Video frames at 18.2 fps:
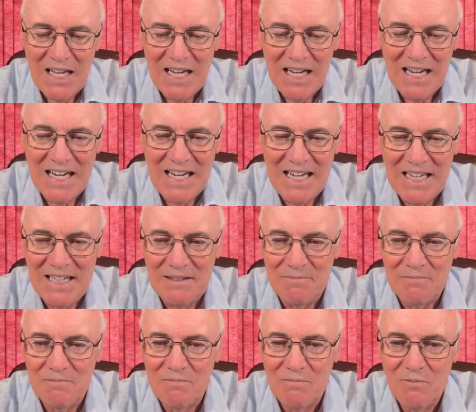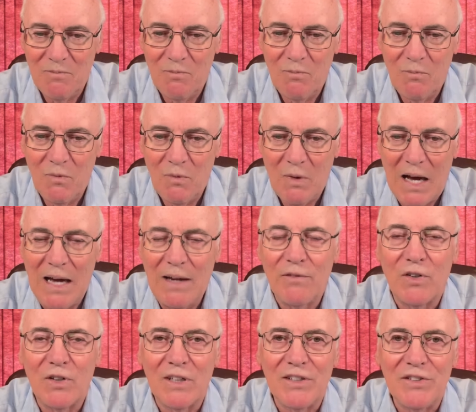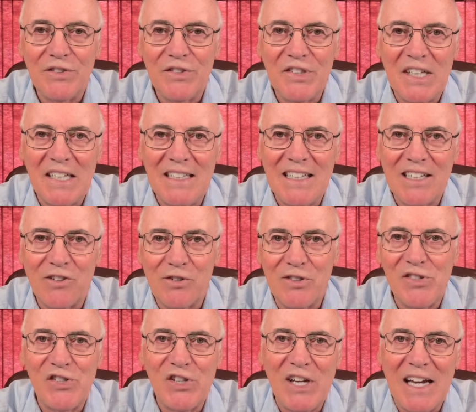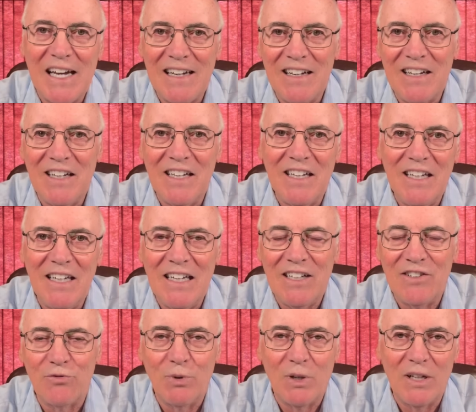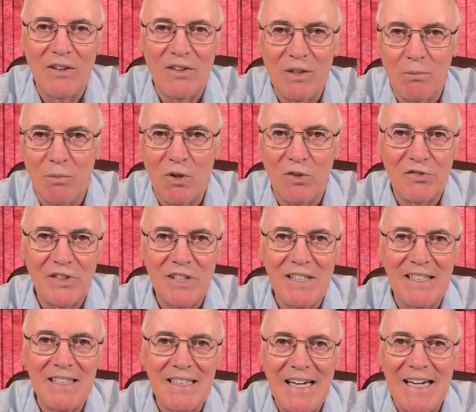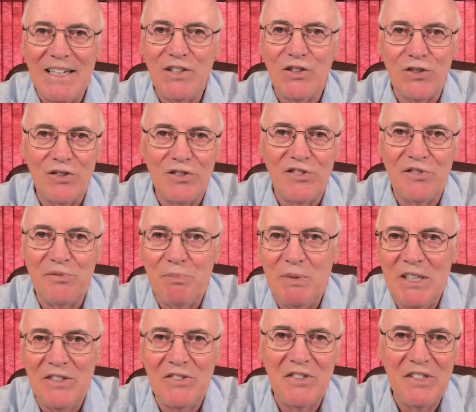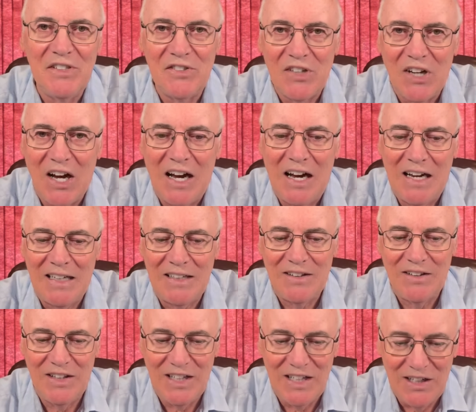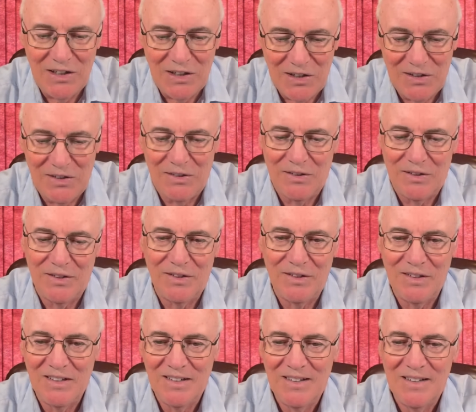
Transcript: I've heard it said that Christianity is one of the most endangered species on the earth.